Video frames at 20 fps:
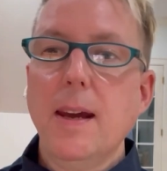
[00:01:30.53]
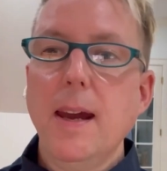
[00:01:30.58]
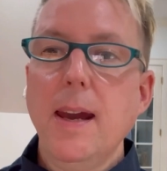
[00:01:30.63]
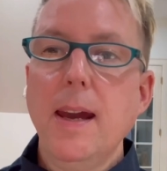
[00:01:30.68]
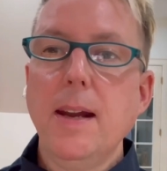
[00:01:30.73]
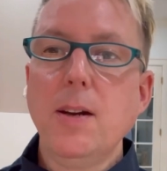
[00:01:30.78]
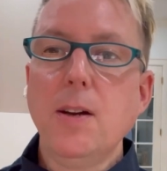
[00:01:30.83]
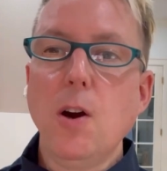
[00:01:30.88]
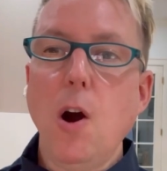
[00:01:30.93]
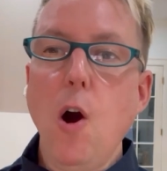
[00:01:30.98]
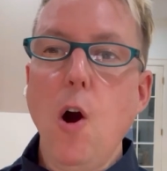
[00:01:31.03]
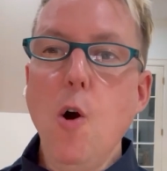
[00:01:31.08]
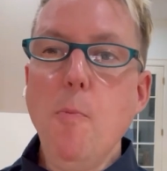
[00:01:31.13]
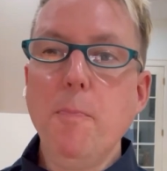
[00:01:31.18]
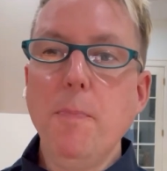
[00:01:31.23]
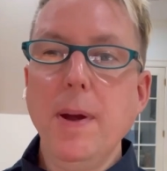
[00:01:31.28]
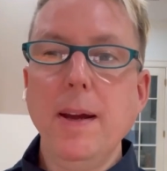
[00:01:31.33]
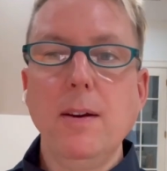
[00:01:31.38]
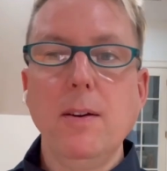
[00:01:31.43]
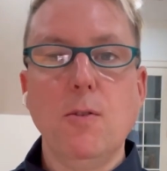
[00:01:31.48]
and
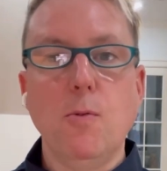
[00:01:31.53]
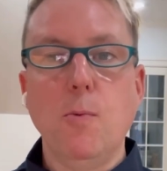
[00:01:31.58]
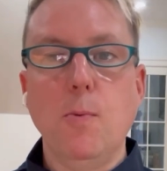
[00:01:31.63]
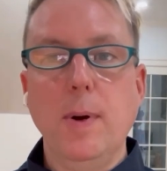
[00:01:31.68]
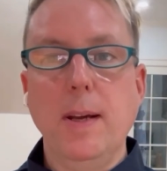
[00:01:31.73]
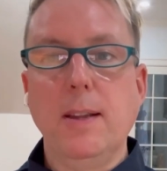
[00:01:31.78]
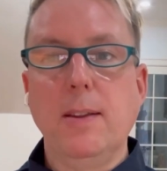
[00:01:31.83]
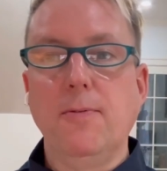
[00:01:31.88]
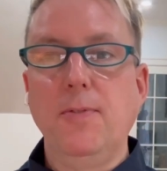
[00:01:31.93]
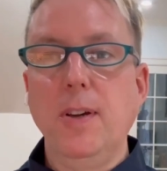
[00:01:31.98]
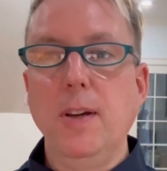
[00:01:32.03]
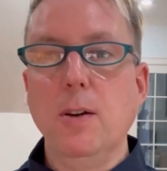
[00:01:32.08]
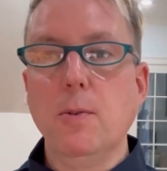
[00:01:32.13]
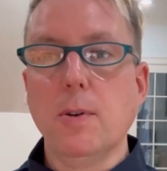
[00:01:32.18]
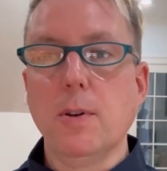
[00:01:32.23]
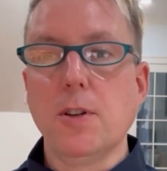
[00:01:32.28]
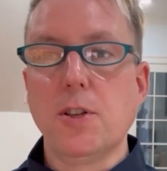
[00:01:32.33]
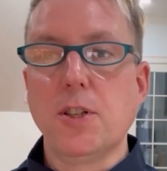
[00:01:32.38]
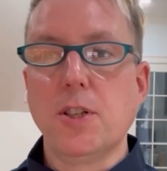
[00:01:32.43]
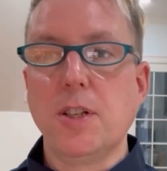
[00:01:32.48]
coping with
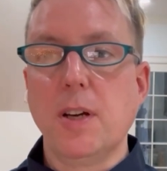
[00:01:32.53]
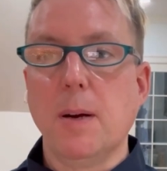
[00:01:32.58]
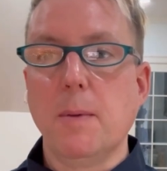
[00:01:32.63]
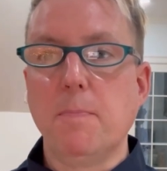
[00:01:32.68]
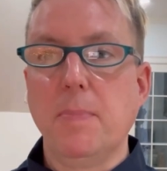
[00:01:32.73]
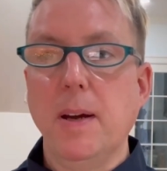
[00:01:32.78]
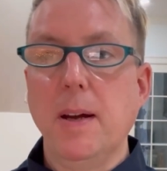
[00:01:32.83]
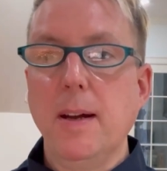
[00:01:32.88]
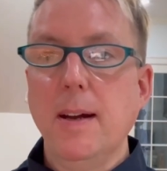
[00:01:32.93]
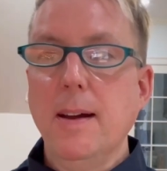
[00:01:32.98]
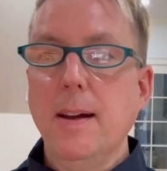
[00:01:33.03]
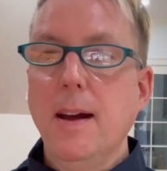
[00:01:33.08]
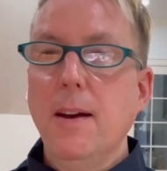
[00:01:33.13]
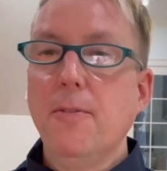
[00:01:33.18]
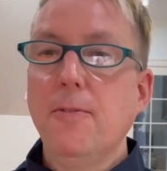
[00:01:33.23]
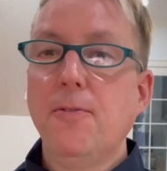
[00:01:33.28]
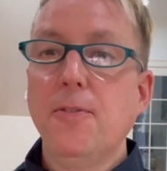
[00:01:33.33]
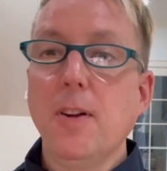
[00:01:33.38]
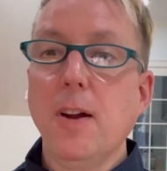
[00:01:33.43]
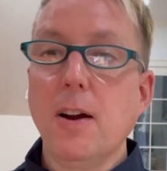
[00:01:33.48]
viewership
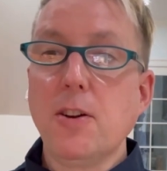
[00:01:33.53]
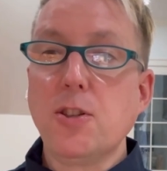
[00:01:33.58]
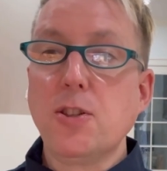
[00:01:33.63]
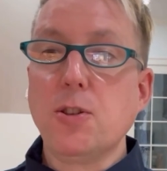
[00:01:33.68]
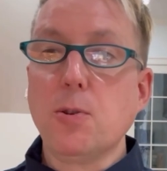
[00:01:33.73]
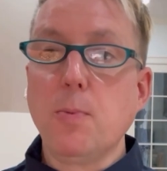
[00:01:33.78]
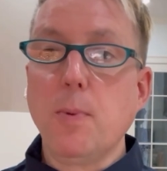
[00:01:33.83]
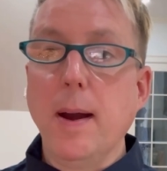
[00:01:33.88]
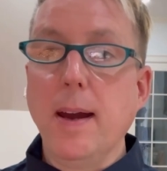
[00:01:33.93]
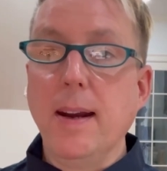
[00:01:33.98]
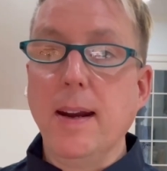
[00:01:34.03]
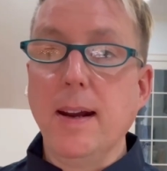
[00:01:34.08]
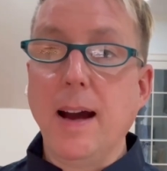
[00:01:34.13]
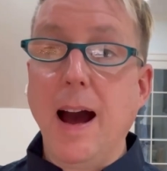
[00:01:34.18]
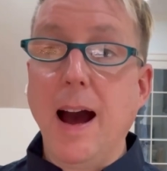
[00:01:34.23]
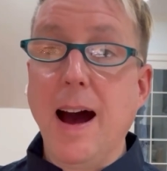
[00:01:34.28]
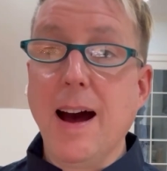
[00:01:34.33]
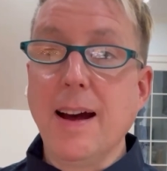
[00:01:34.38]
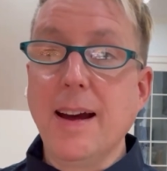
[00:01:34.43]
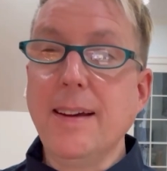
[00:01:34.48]
fluctuating
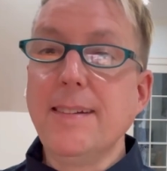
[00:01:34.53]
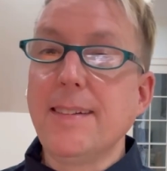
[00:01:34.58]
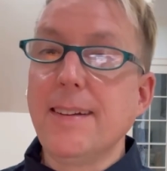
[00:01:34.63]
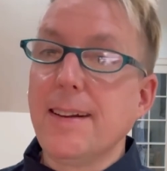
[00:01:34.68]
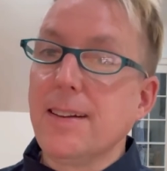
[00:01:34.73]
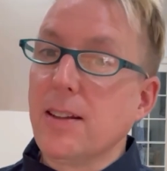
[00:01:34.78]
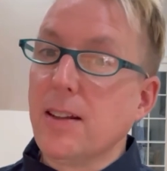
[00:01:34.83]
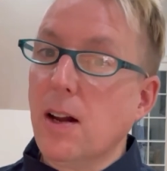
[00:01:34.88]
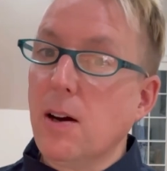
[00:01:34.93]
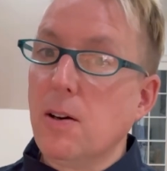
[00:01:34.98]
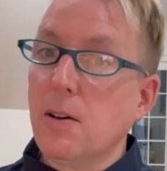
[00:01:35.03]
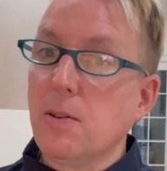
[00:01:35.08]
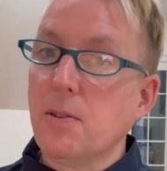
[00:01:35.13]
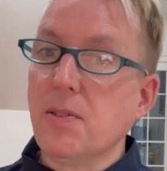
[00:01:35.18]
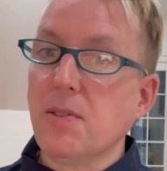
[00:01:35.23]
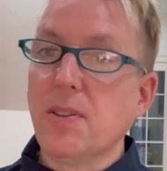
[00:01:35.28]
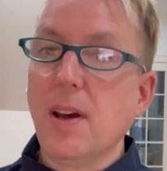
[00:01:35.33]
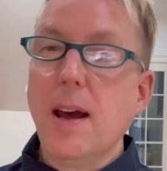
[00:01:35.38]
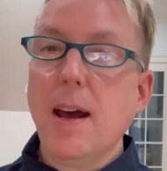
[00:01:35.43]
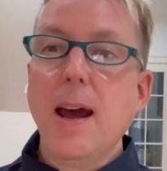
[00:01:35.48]
highs and
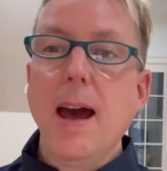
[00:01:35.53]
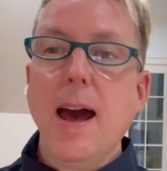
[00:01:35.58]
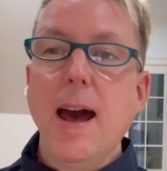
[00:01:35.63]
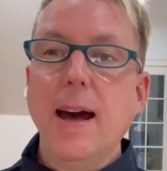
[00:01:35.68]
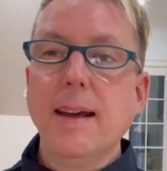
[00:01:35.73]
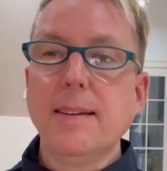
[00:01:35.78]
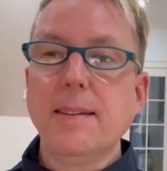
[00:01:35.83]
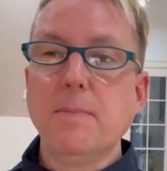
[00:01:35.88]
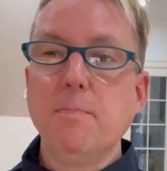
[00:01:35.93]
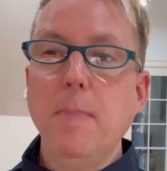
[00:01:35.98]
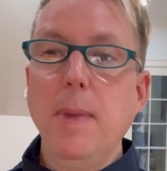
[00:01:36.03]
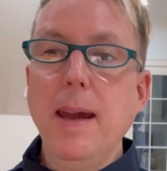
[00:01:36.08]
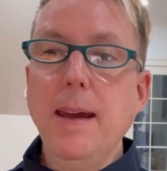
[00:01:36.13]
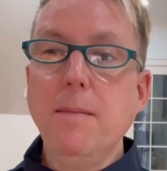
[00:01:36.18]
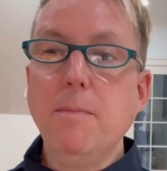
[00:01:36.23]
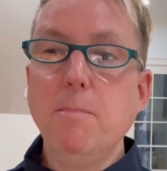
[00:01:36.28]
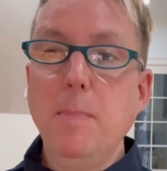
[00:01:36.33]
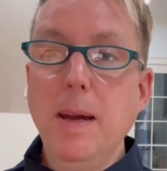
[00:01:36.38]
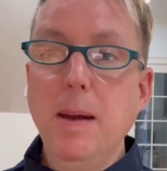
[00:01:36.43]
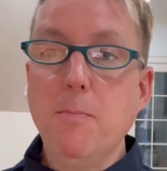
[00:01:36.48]
lows has
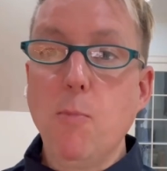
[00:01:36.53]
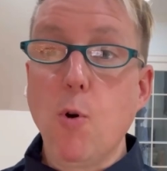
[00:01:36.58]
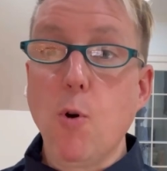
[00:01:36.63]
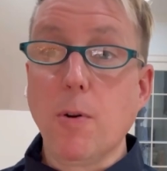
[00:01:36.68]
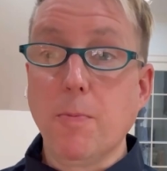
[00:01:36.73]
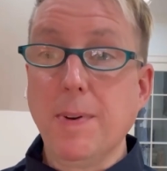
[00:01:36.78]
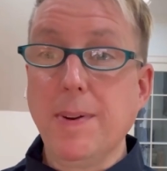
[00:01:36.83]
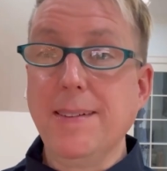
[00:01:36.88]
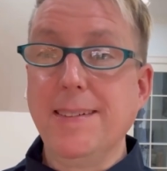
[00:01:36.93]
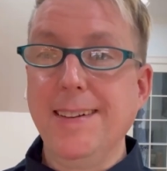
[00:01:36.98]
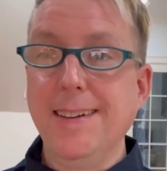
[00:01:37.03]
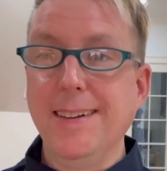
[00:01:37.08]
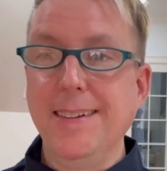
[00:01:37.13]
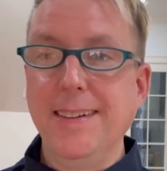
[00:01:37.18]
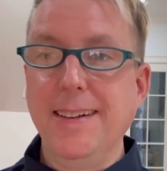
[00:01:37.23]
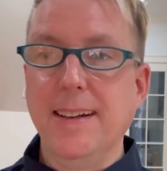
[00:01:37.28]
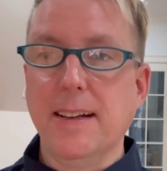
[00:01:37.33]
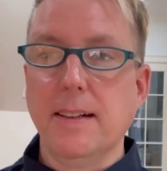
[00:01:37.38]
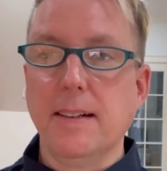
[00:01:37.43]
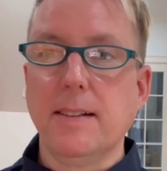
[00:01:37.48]
made me more
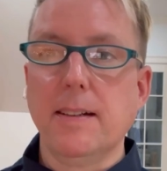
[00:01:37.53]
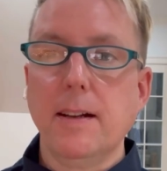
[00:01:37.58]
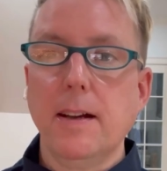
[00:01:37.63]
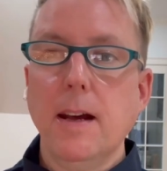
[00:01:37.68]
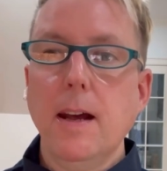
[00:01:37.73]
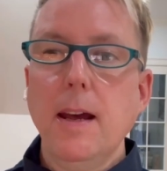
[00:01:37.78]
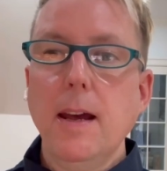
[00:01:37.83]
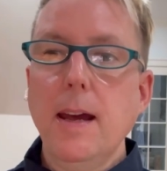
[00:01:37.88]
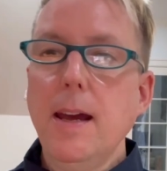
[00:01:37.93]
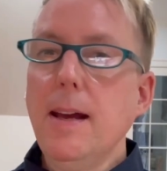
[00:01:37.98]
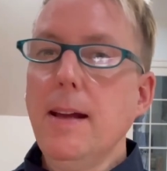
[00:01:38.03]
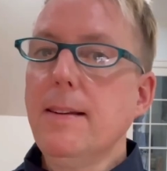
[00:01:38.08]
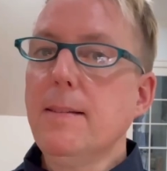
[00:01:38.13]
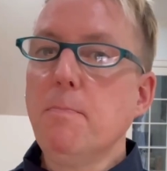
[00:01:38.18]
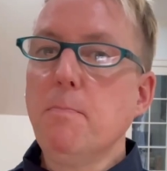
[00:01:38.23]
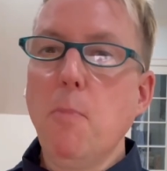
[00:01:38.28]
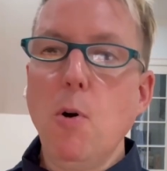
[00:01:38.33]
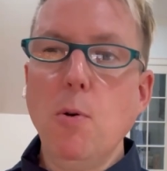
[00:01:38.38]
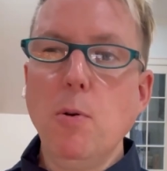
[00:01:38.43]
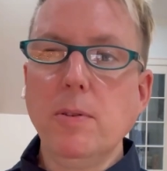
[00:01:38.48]
resilient it's
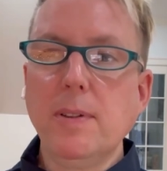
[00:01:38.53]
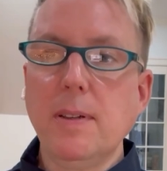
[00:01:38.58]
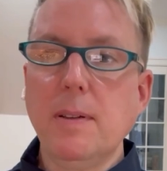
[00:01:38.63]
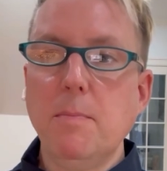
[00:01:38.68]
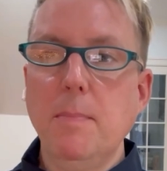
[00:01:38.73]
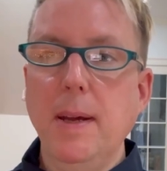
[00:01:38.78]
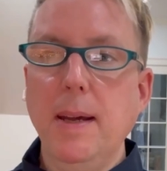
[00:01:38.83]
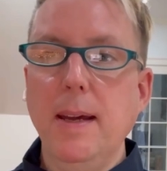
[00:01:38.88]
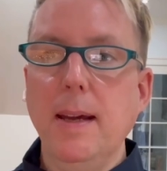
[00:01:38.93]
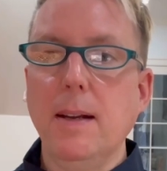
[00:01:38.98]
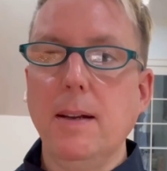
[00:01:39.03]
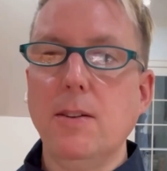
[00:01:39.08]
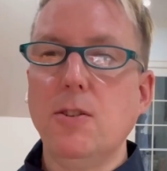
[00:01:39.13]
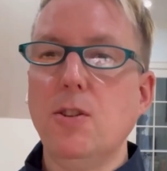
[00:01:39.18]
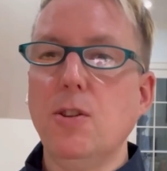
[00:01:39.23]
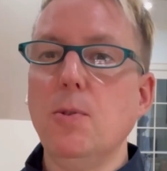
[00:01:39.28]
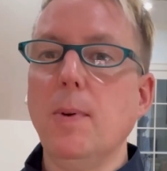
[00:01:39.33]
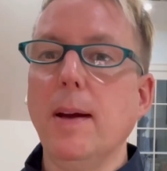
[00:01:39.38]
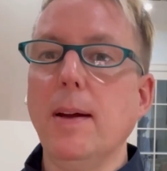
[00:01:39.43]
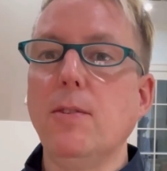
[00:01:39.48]
molded me
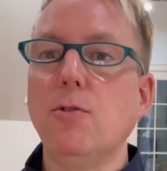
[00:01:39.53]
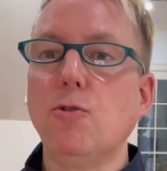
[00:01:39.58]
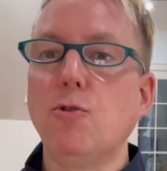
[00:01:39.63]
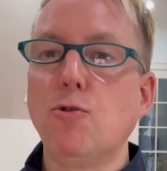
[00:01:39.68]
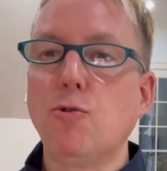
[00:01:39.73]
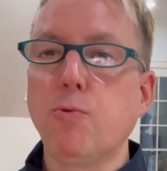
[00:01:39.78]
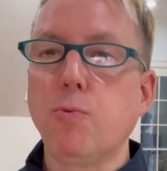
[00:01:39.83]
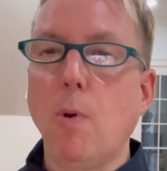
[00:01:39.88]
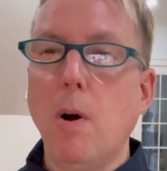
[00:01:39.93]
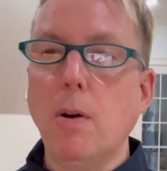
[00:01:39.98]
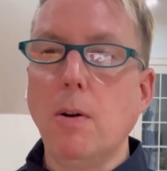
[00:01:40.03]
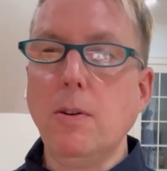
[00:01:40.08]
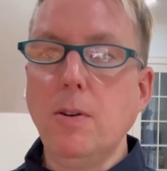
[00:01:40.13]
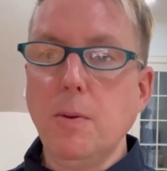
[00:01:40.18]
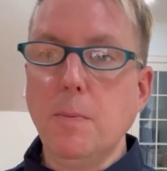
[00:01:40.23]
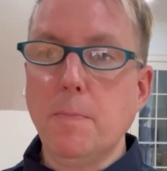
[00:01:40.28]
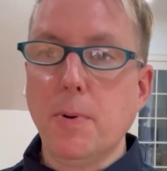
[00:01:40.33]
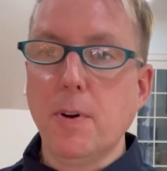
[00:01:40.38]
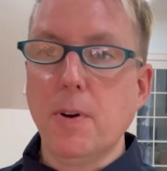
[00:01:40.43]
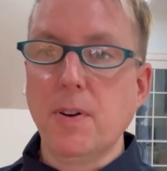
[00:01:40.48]
into a stronger
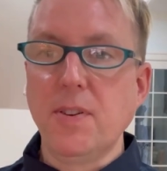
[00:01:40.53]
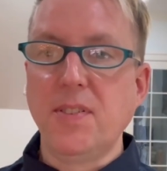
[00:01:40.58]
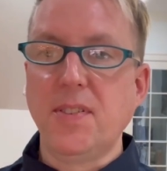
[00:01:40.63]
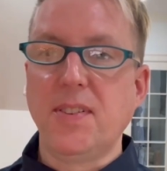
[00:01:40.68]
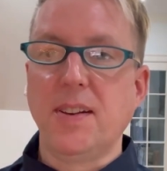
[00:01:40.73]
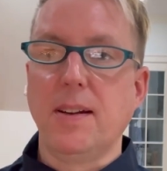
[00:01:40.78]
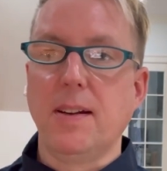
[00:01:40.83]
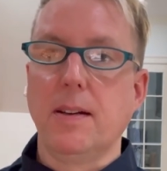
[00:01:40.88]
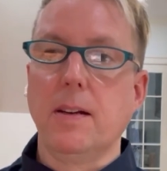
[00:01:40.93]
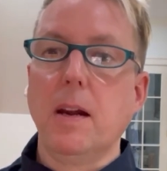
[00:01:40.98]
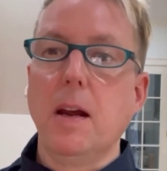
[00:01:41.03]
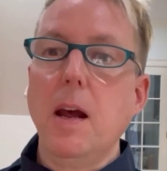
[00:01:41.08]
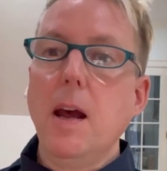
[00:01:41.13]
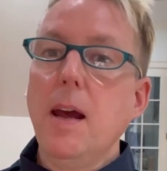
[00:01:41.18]
person,